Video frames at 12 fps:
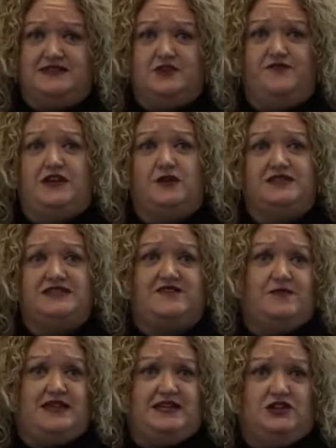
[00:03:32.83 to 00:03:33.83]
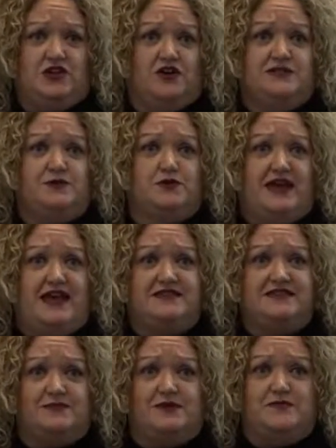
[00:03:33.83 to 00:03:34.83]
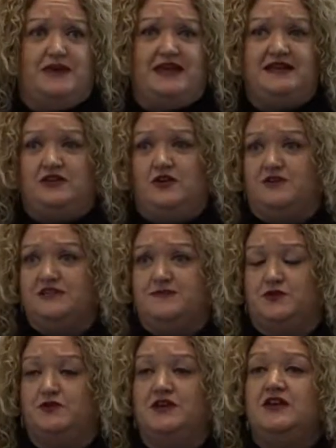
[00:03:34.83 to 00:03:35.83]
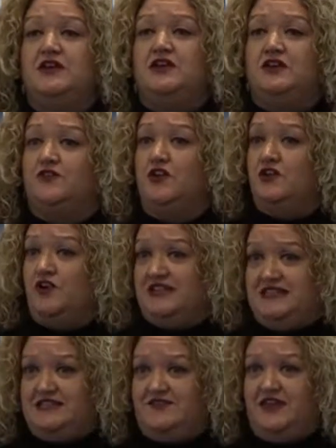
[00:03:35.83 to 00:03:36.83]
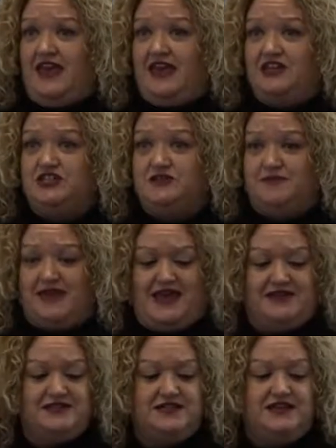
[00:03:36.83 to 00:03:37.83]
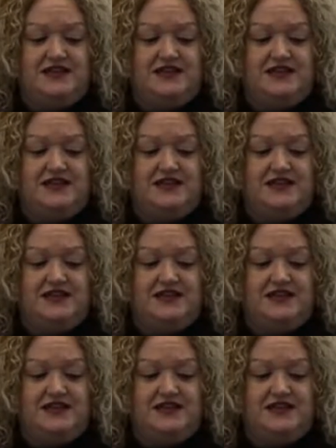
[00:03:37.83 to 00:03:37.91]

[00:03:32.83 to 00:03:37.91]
So if anyone's ever been into hospital, had someone been in hospital, you've got your identification band.